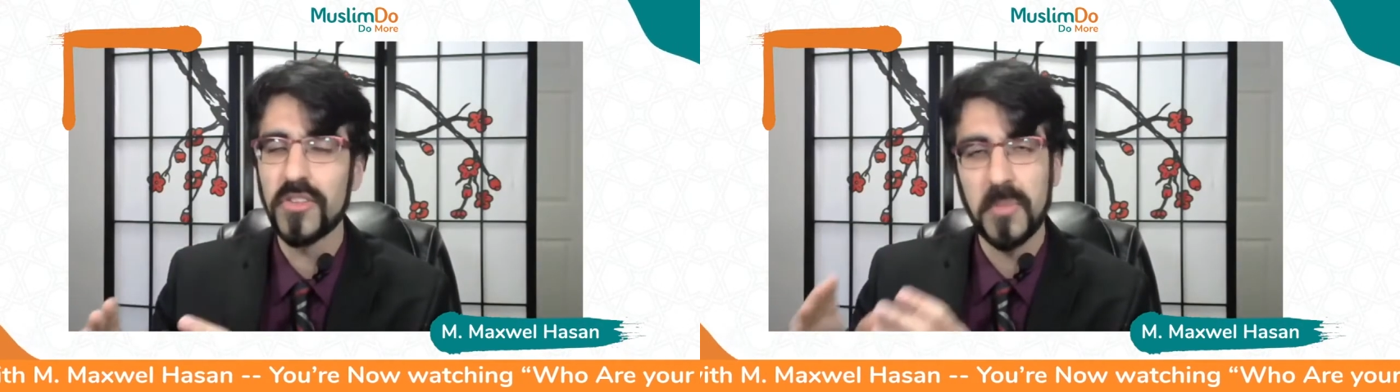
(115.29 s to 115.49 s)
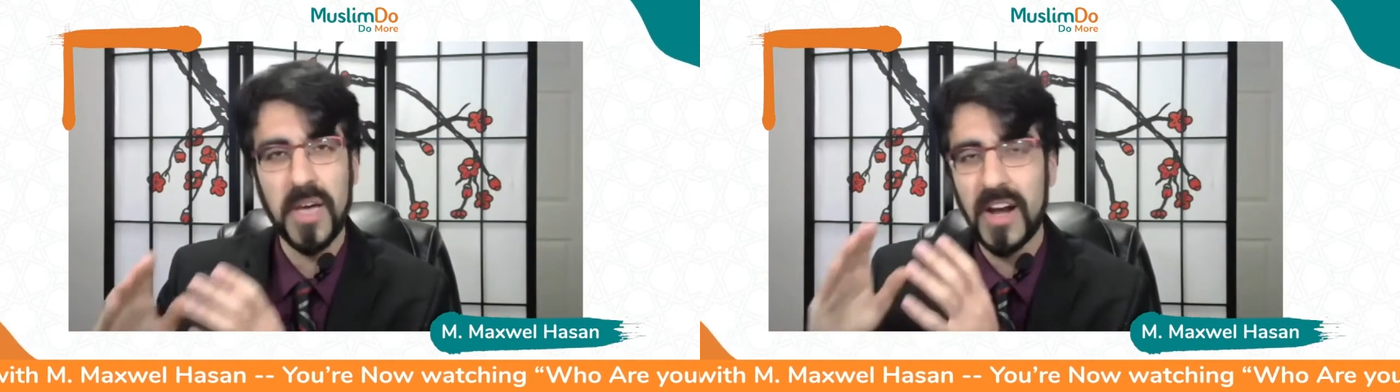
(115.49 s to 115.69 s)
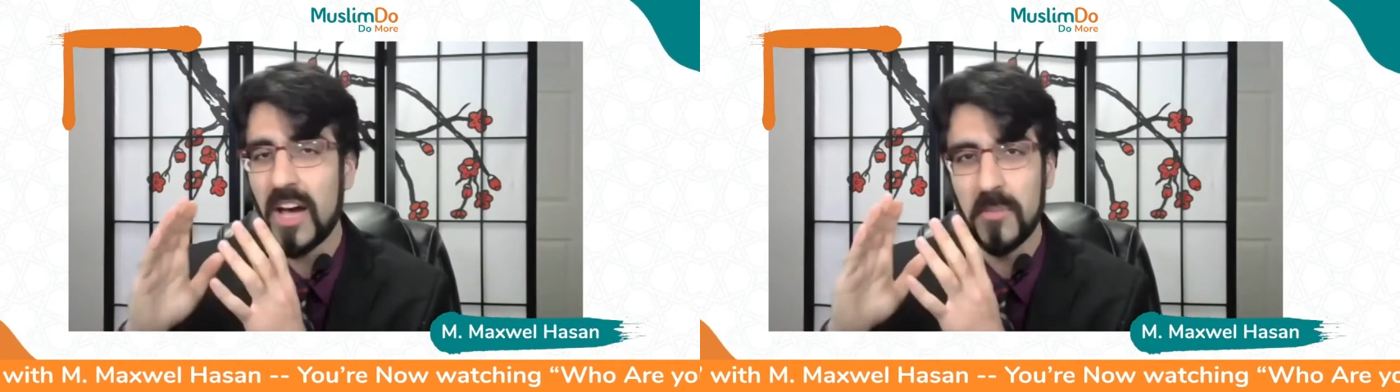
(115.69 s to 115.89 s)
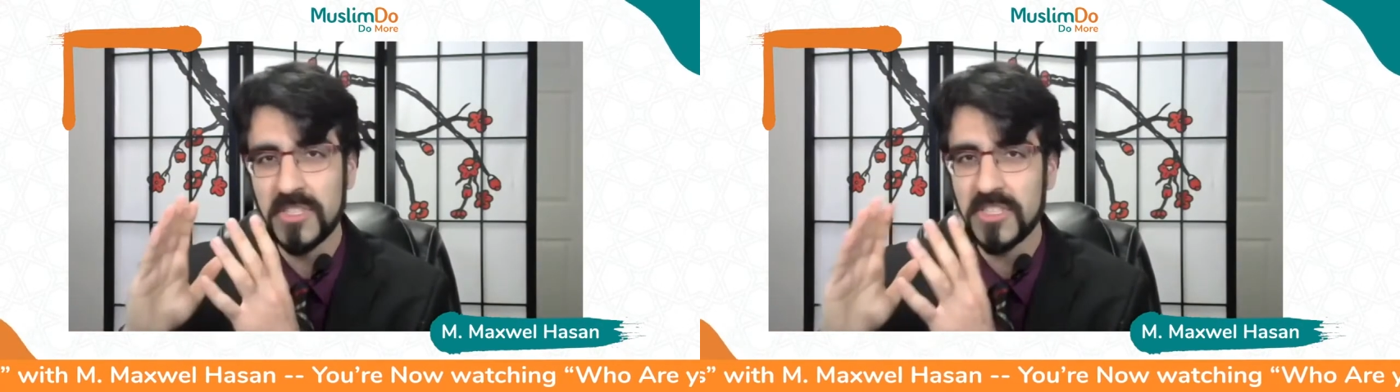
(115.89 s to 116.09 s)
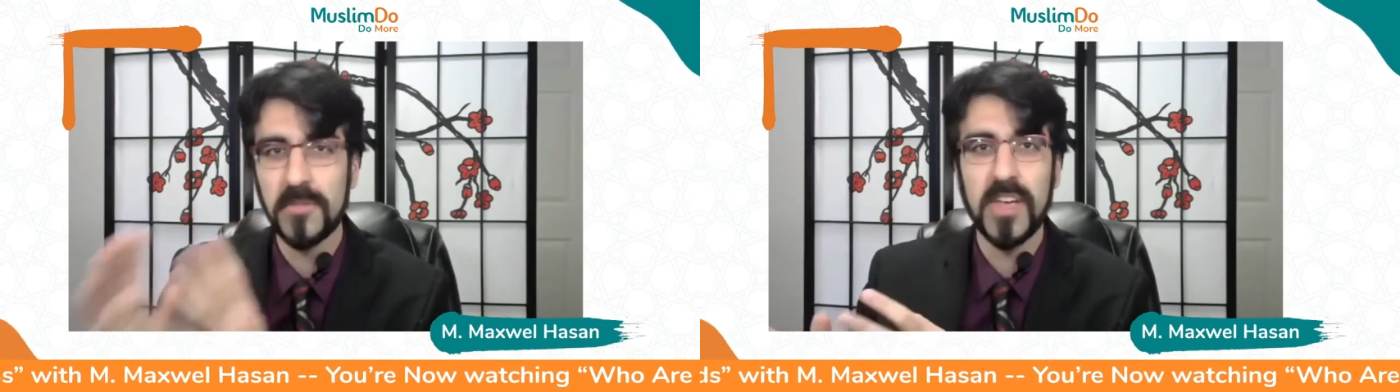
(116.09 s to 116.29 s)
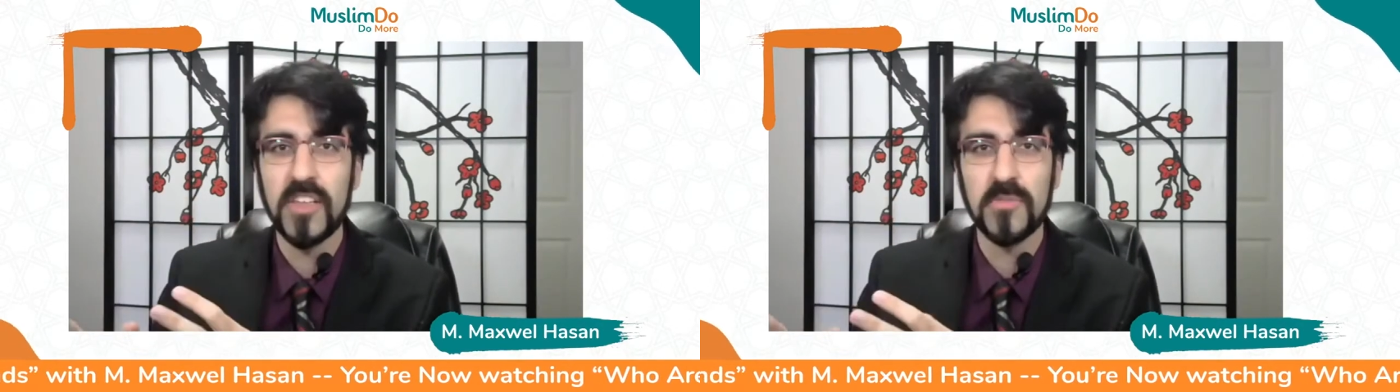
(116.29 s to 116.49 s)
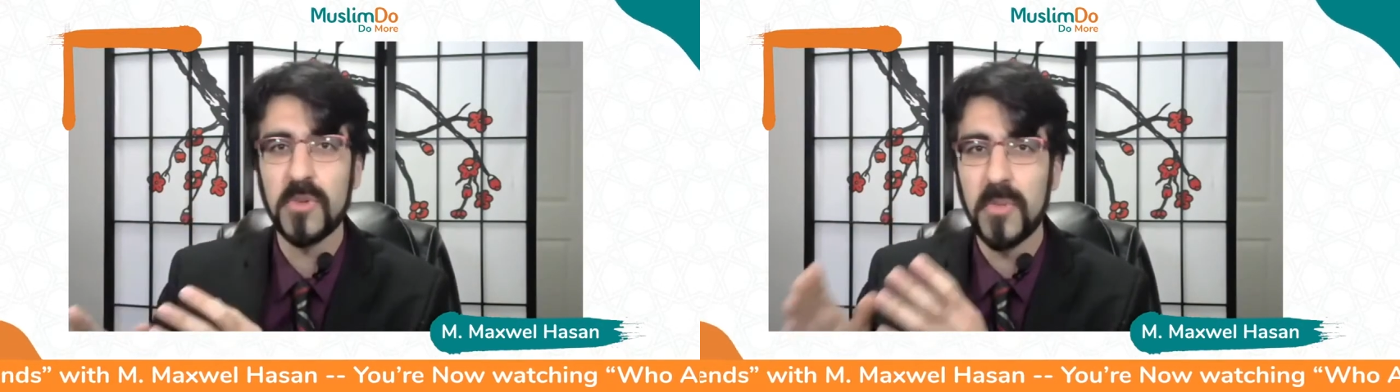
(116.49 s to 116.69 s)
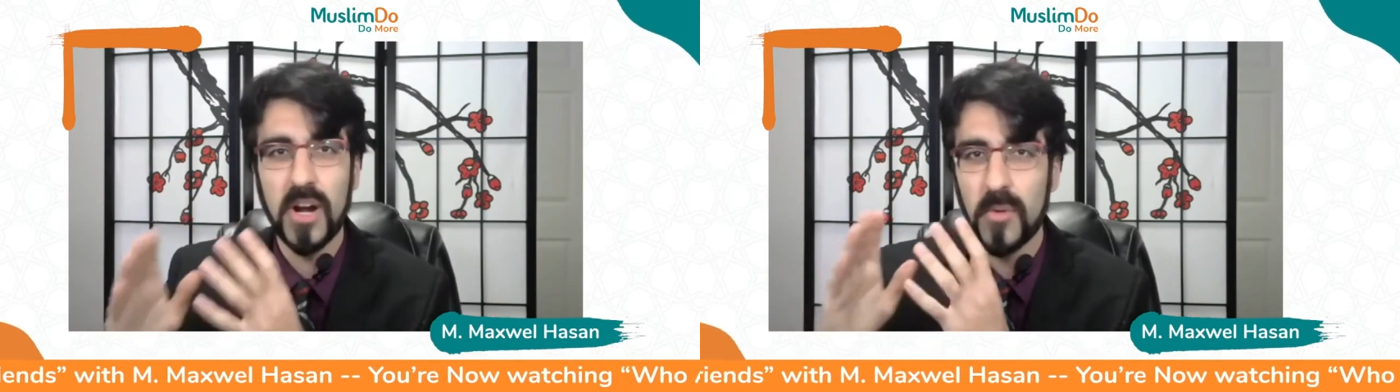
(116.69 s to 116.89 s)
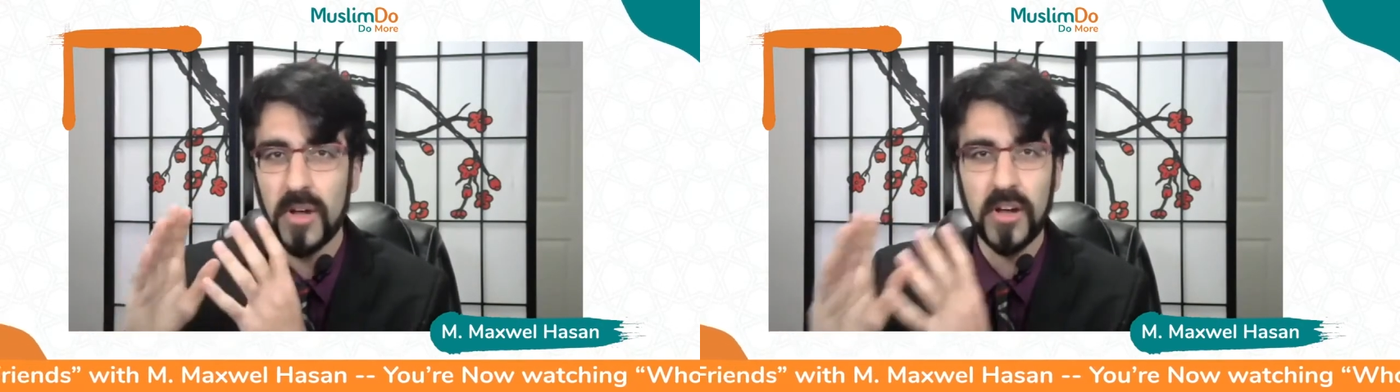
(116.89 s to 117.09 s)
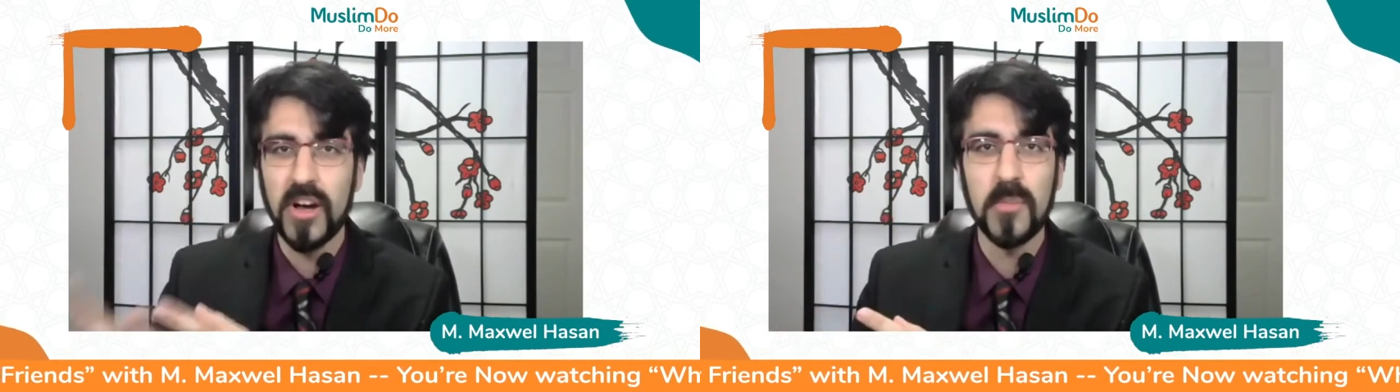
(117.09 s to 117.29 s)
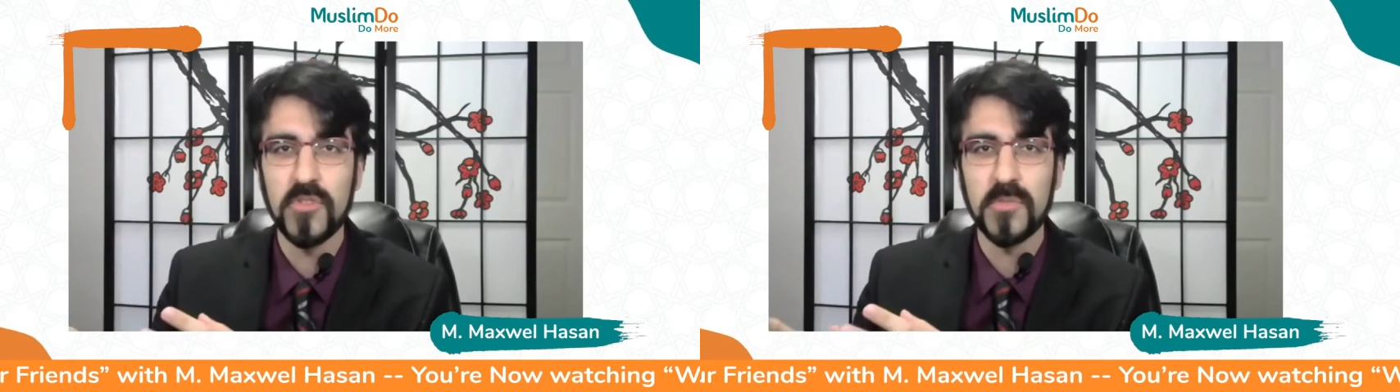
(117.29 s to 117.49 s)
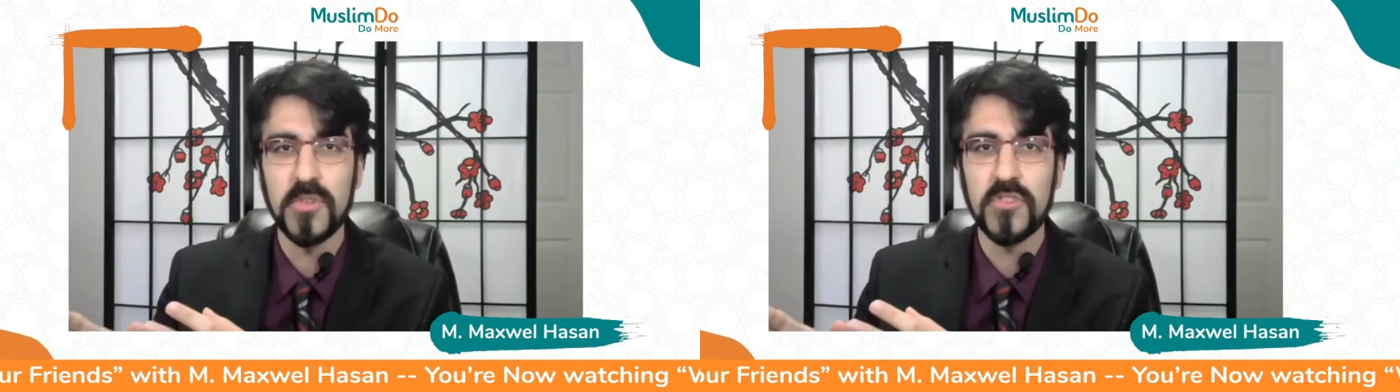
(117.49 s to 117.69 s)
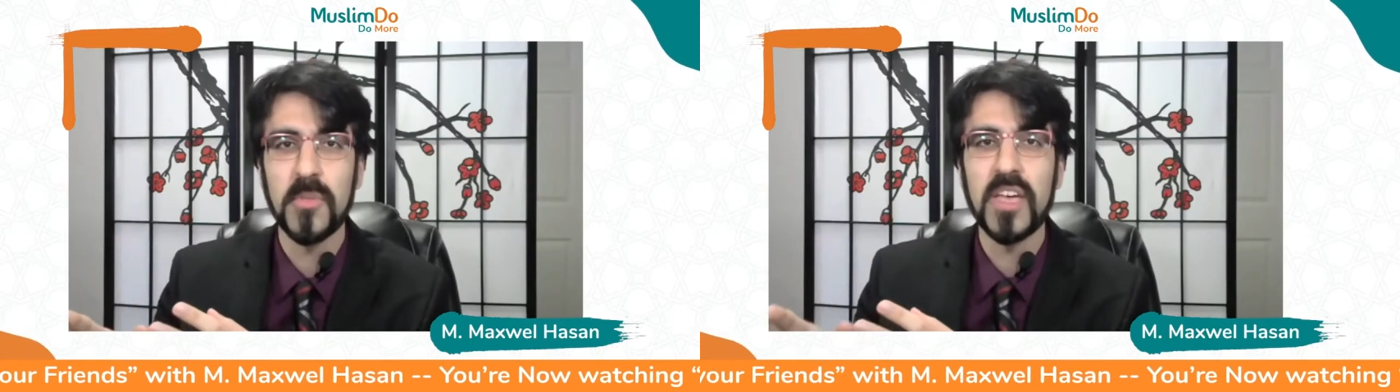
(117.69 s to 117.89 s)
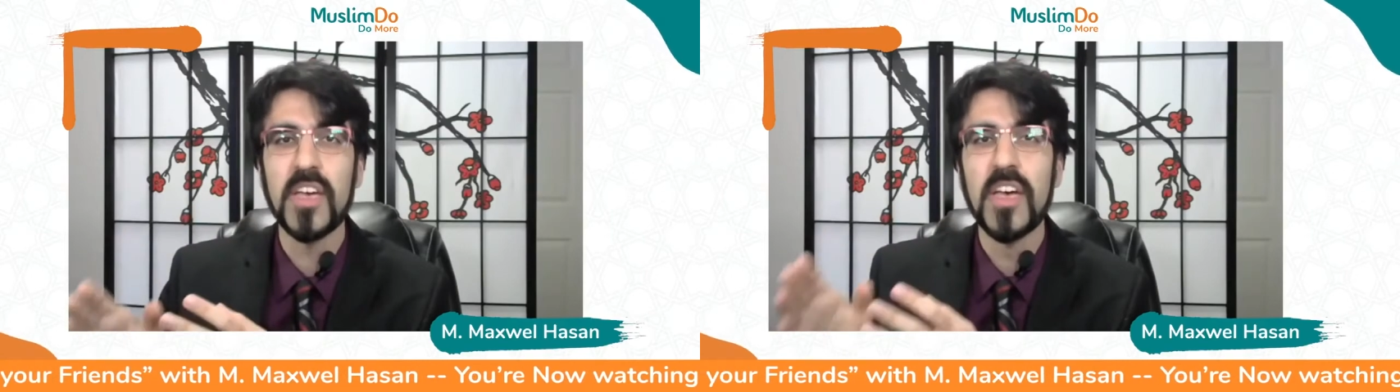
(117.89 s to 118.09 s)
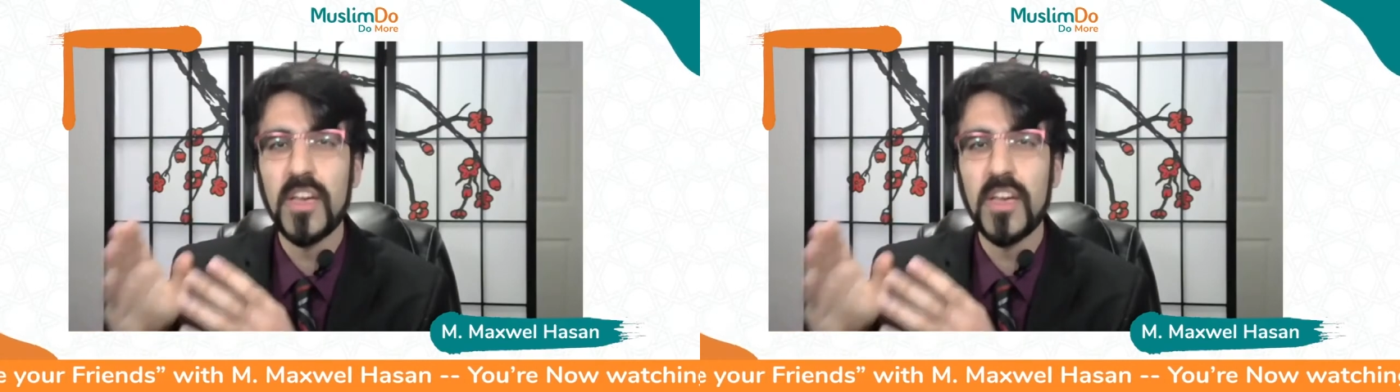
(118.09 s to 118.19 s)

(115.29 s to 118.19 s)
no matter how much advancement, no matter what accomplishments you make,